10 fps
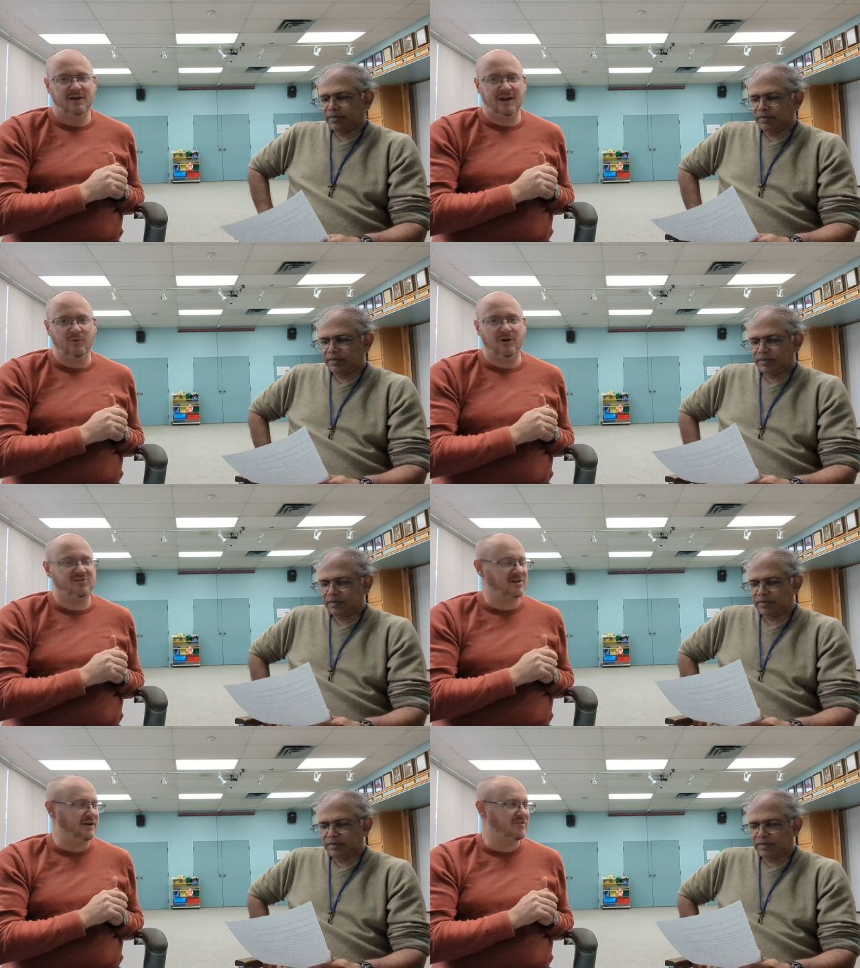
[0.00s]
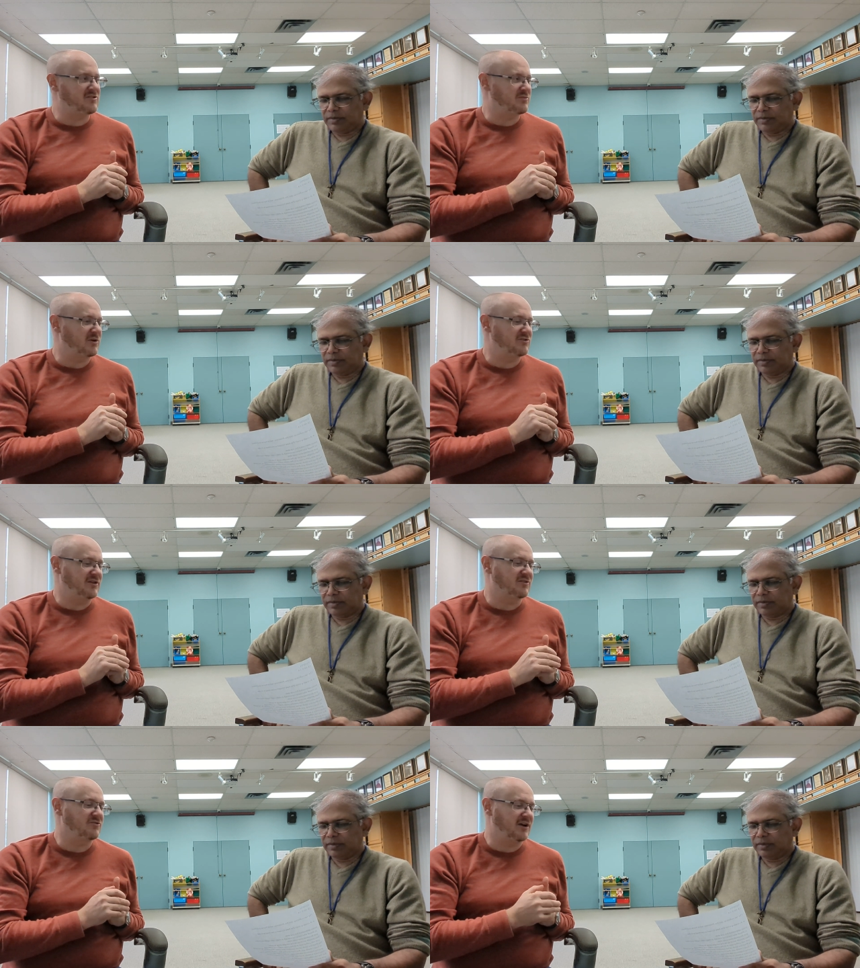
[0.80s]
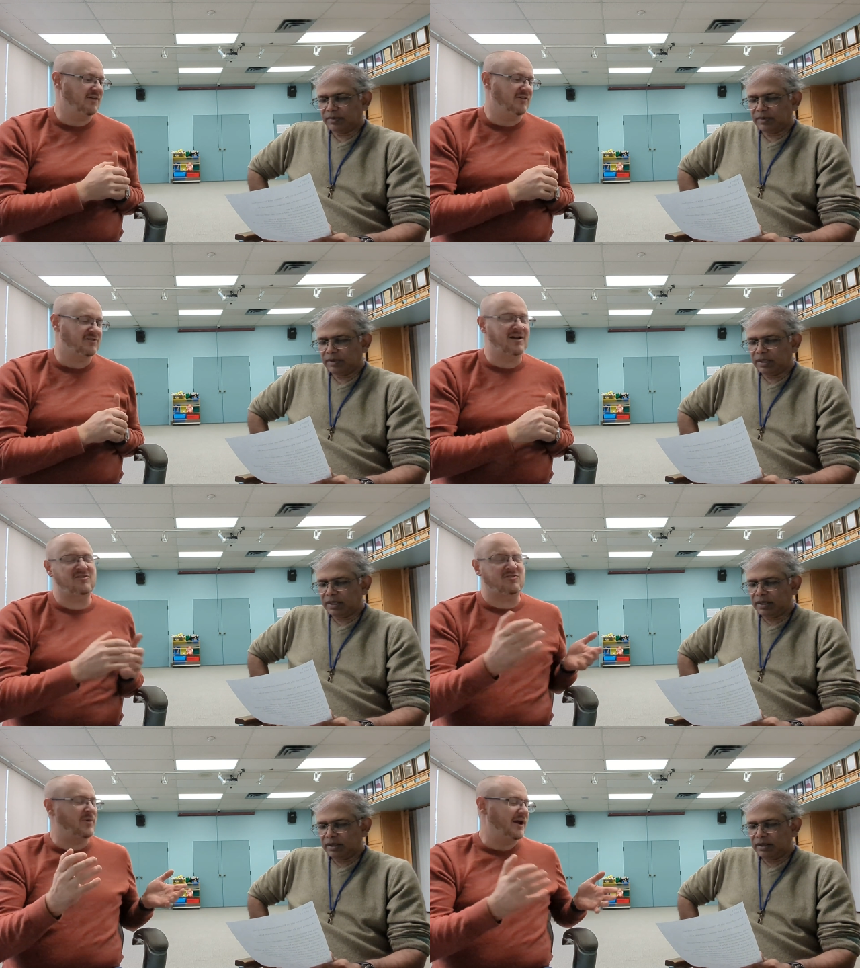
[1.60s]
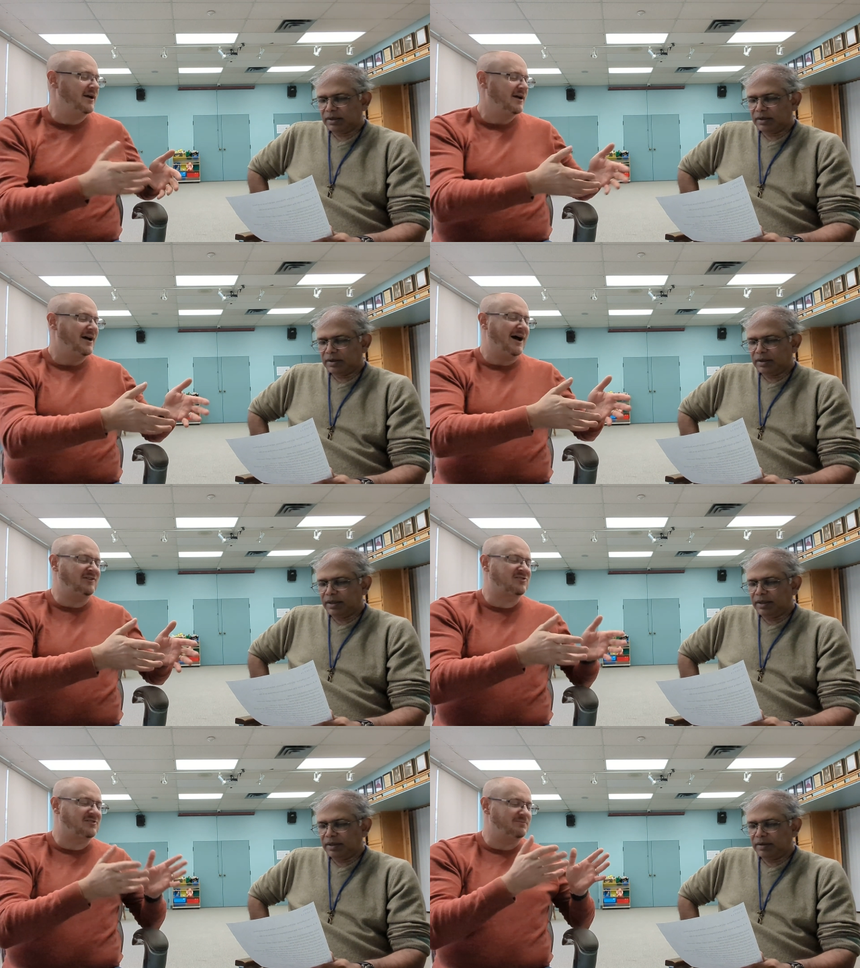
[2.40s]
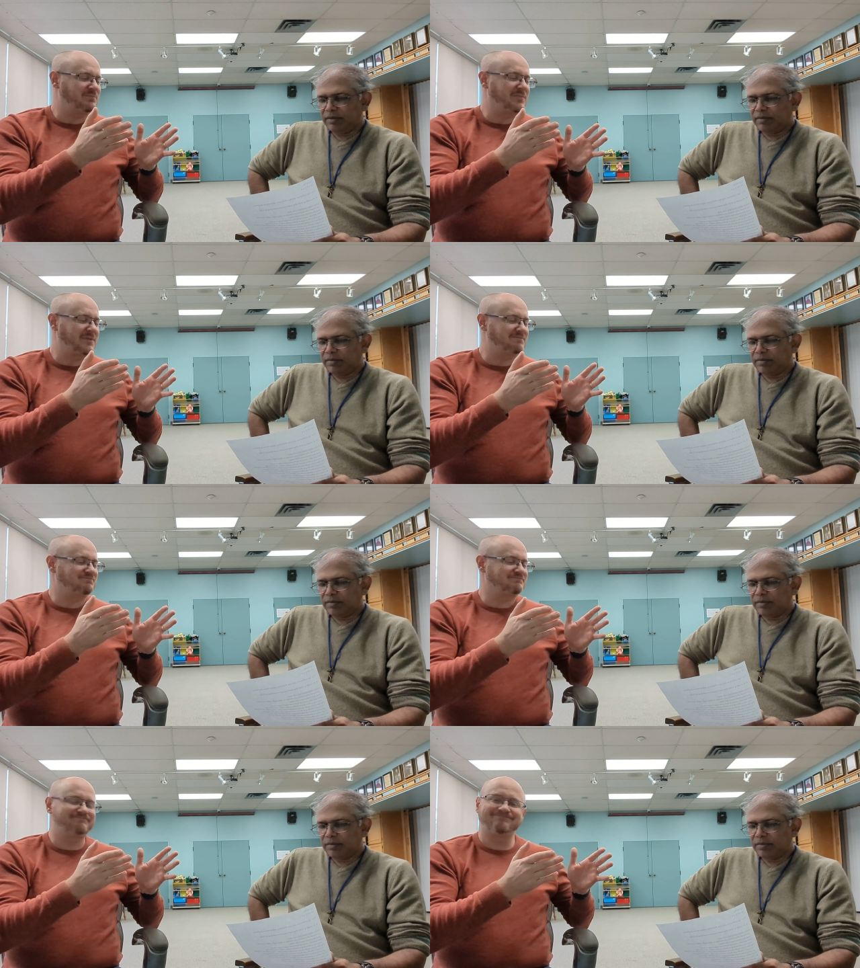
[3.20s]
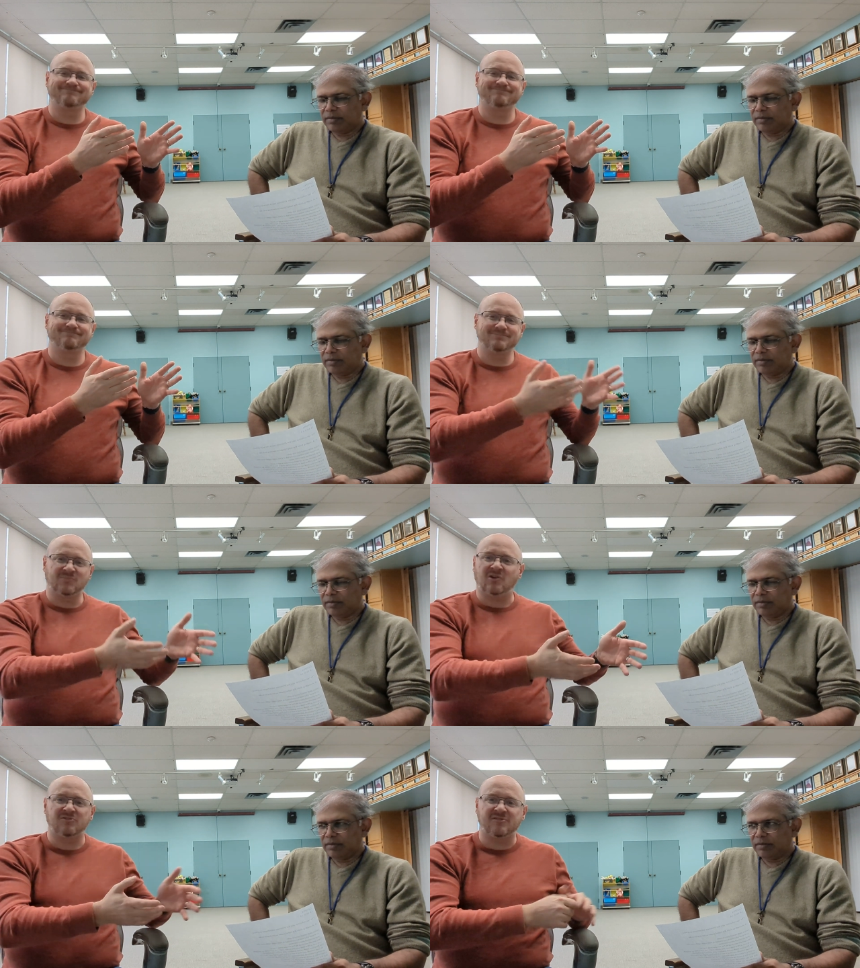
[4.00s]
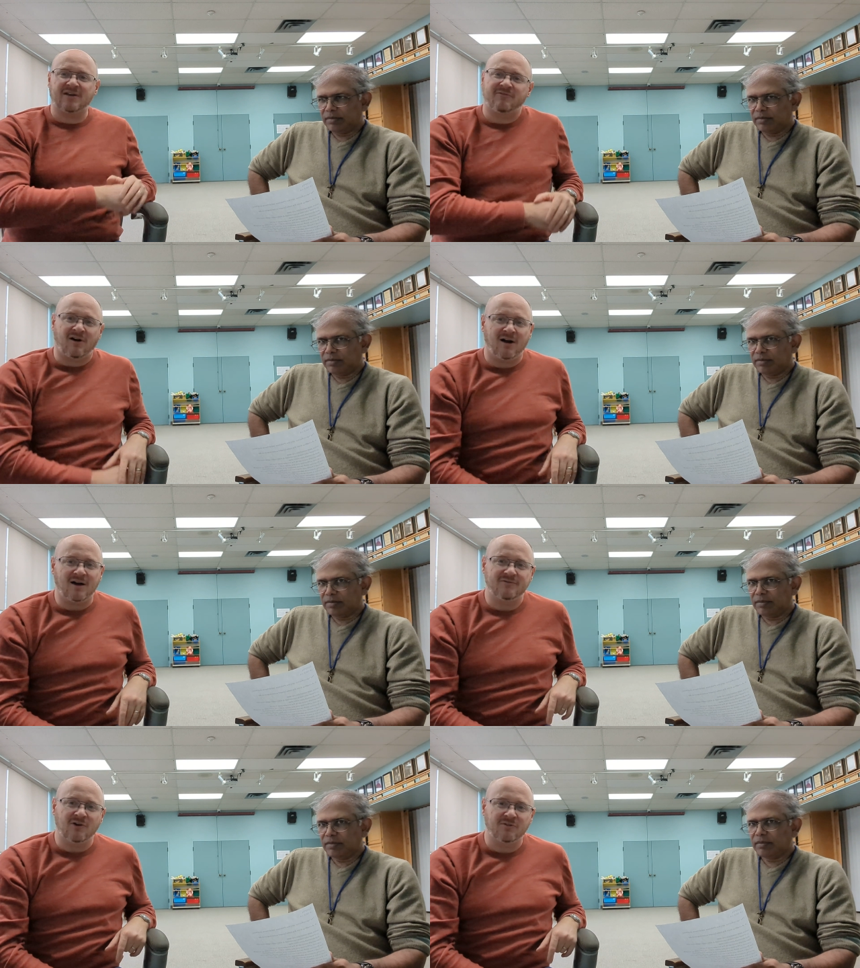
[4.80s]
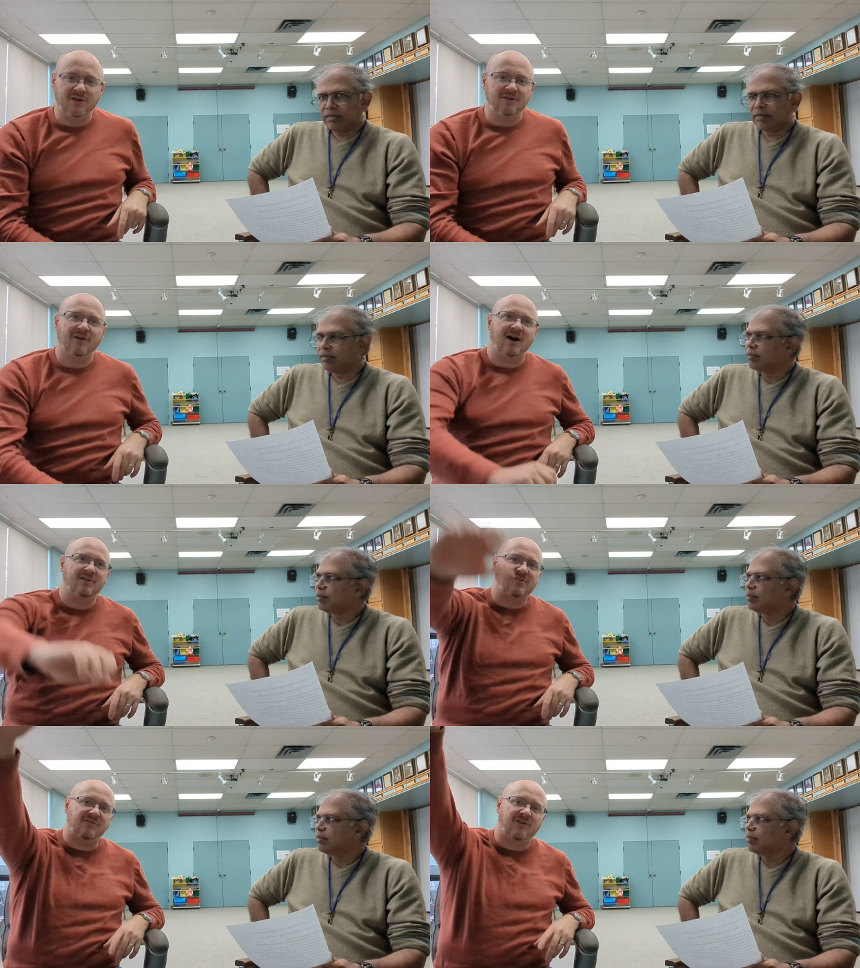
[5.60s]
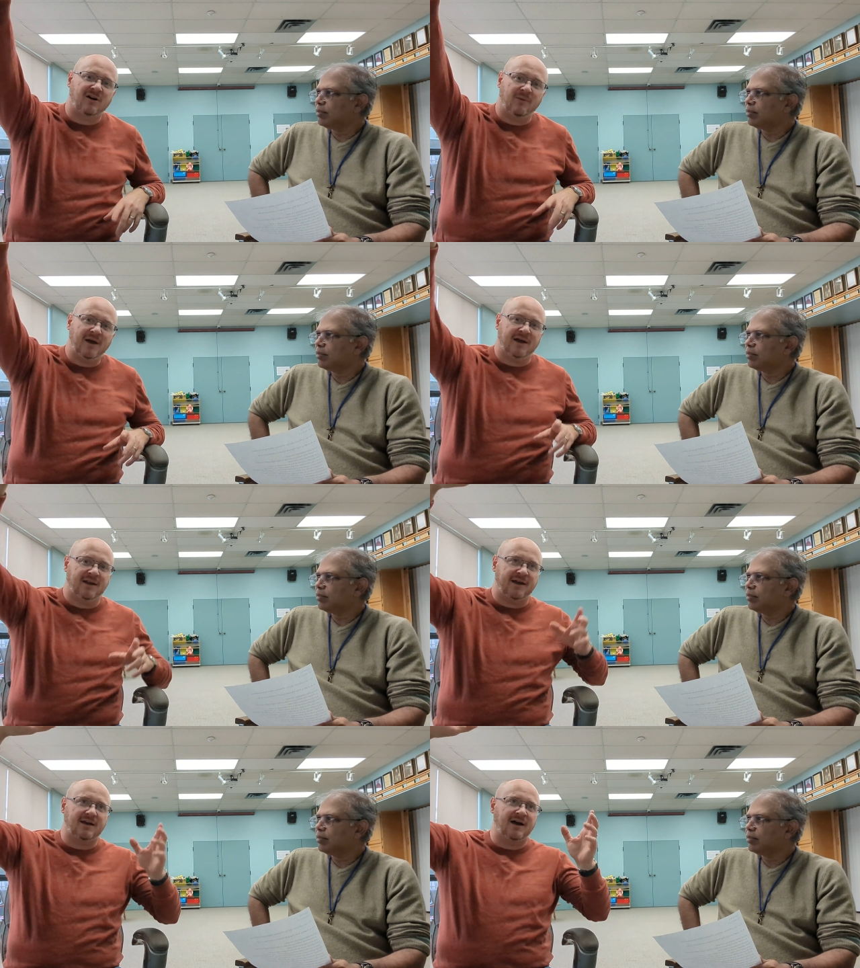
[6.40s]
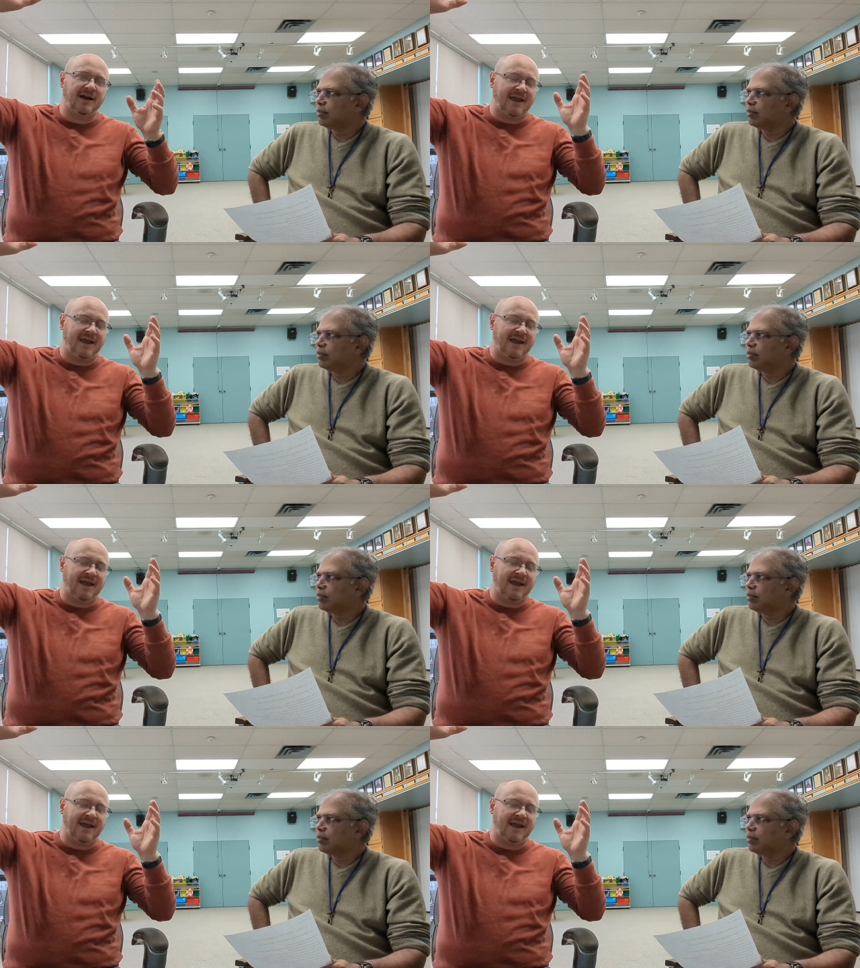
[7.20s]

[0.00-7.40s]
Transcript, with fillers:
Speaker 1: And he wants to give us his mercy and his forgiveness. That's just what I, I just don't stand far off. Don't think of God as like far away and like I